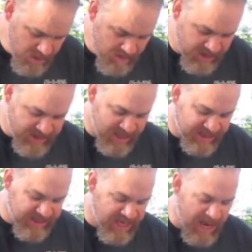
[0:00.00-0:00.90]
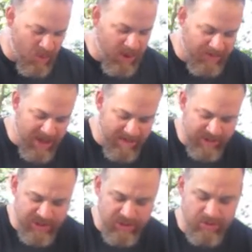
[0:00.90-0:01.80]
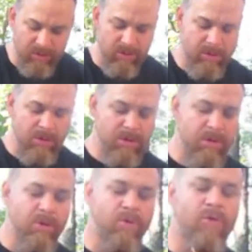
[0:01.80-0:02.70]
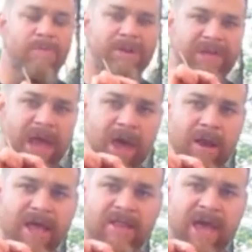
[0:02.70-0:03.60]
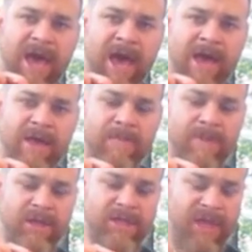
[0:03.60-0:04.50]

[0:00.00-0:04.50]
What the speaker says: because, like I said, I want to be able to crimp it down like that and melt it